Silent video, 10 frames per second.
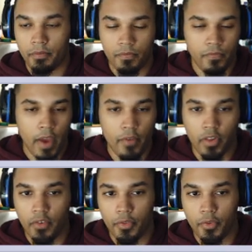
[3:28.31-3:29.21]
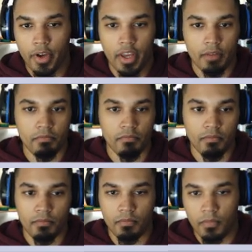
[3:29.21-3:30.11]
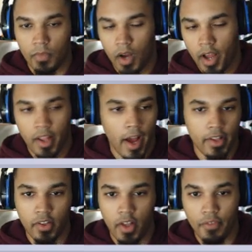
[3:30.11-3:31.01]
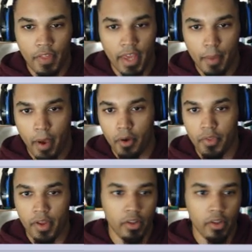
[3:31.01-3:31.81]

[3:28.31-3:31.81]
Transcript: Favorite level 3. I love that they came out with it.